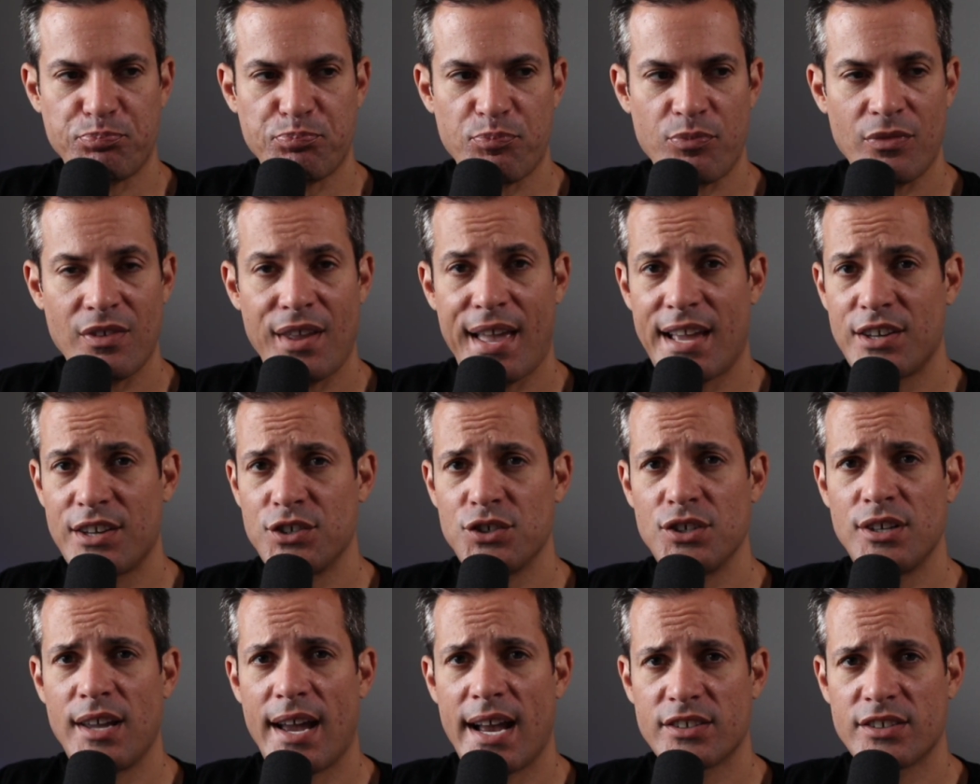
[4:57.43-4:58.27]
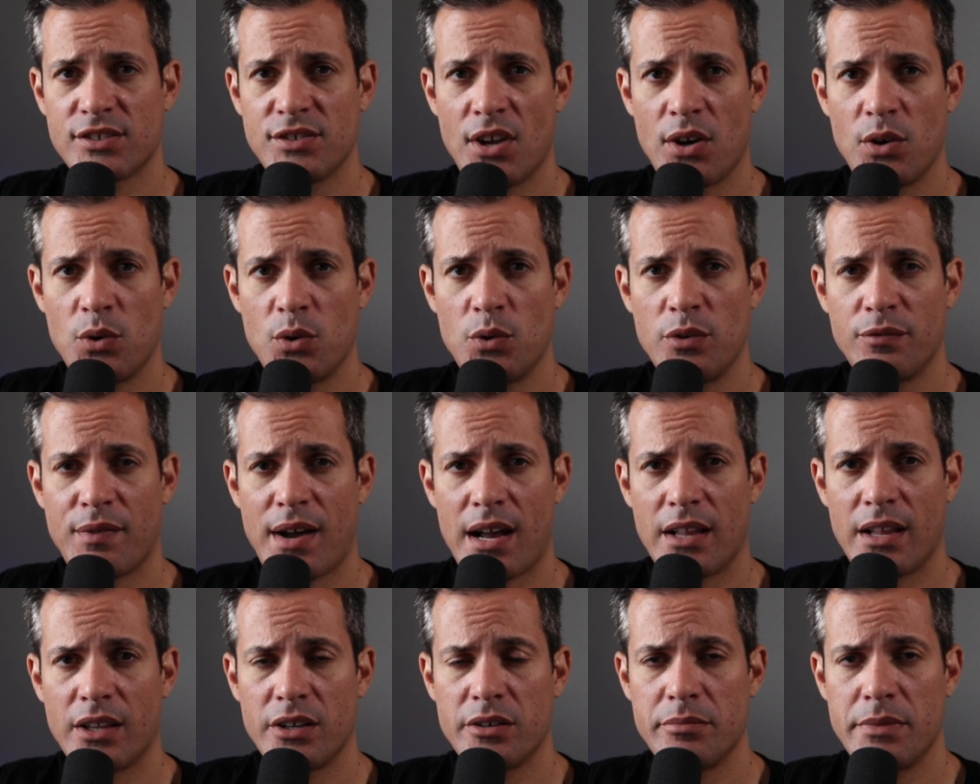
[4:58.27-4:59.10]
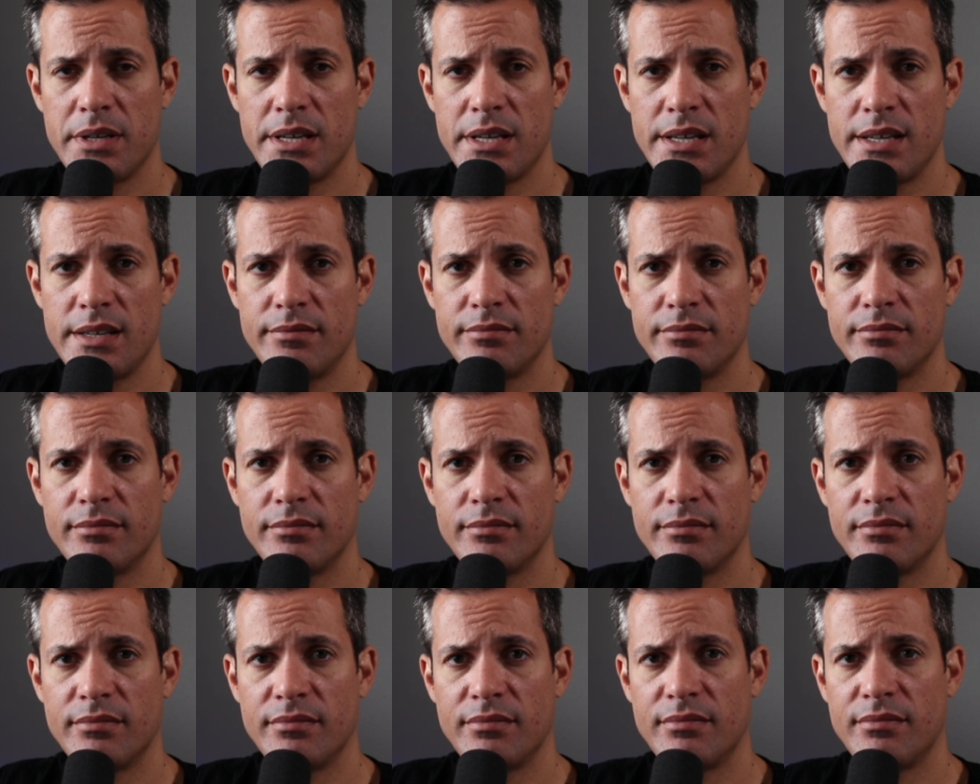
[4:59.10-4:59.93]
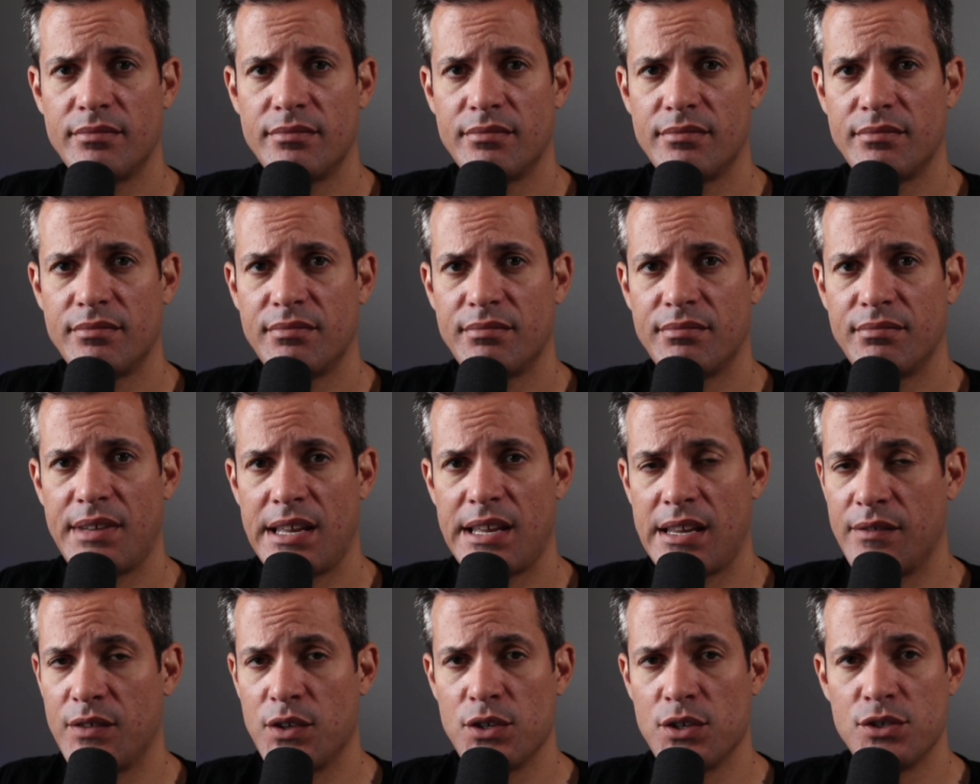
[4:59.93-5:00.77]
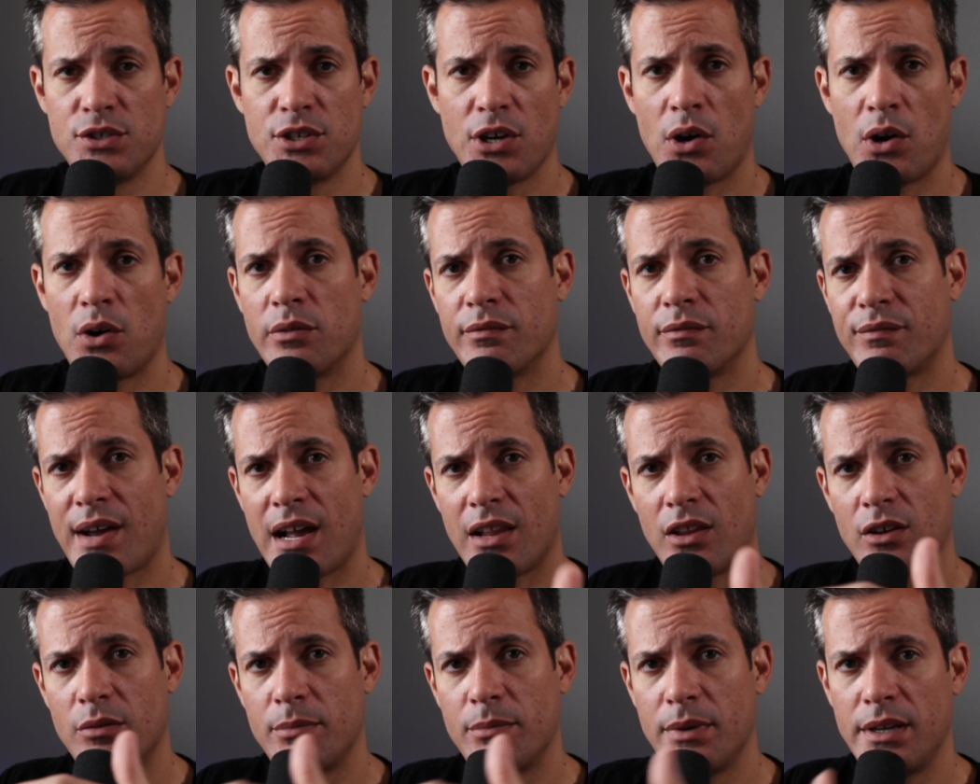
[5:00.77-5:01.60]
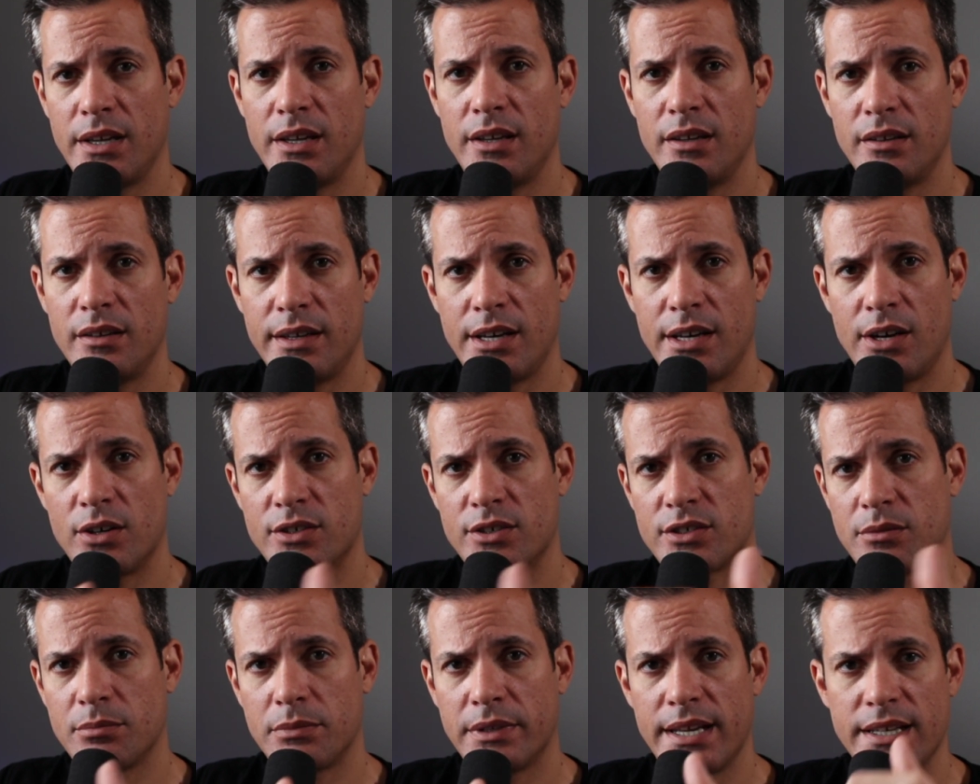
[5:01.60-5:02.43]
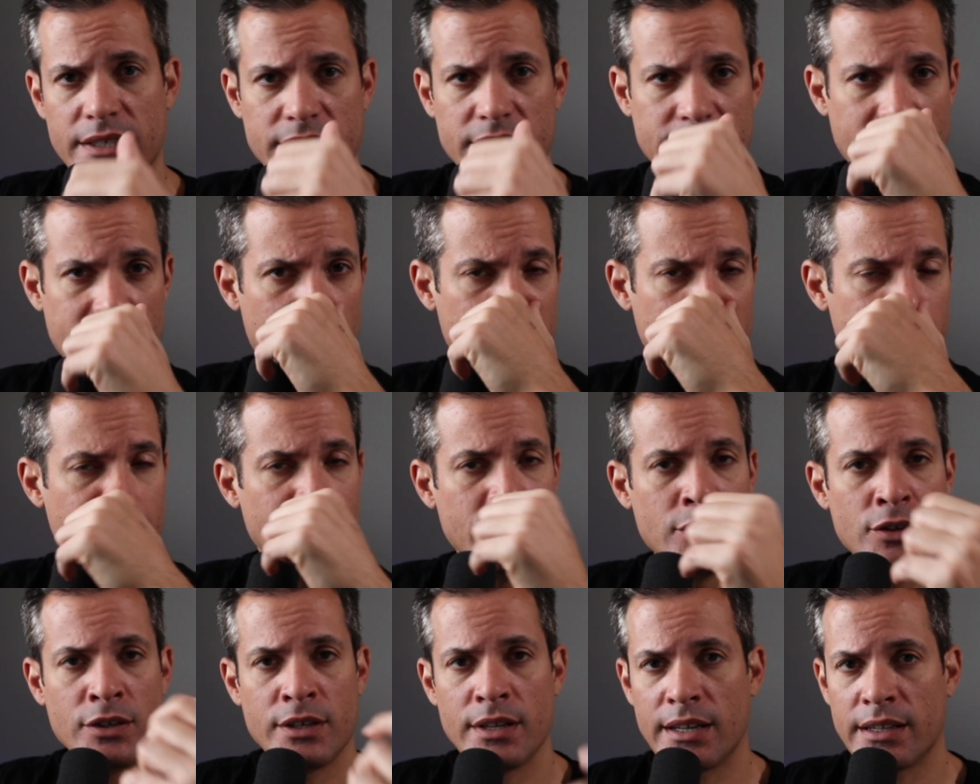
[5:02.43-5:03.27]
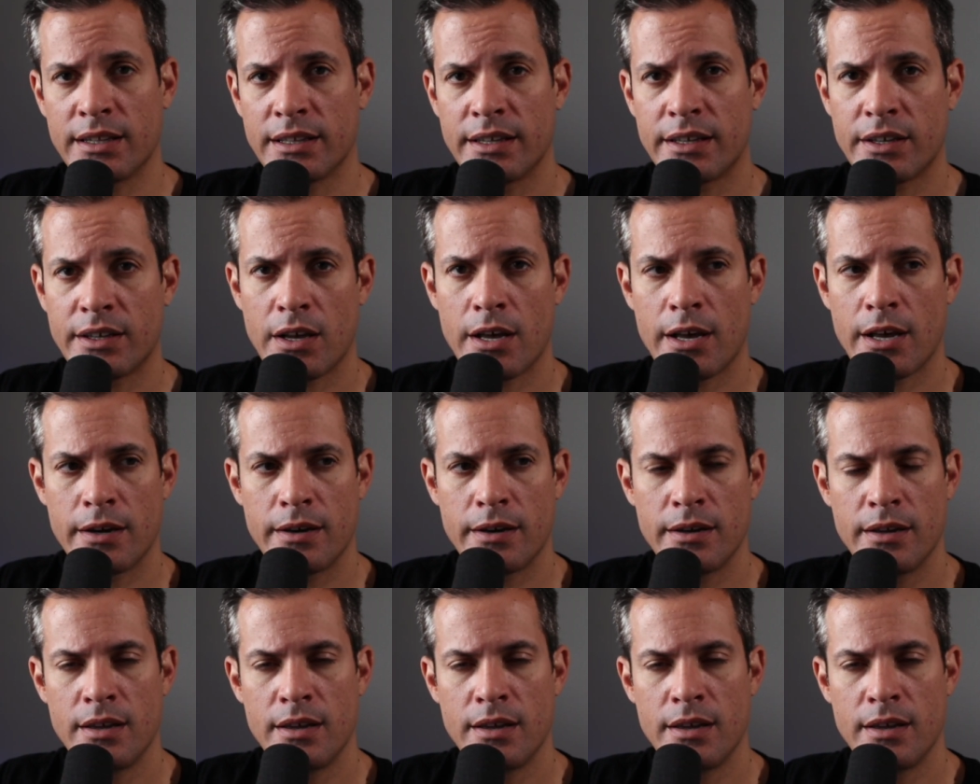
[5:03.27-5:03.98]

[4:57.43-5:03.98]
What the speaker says: as you guys know who follow me, And if you don't follow me, here are some links down here you can click on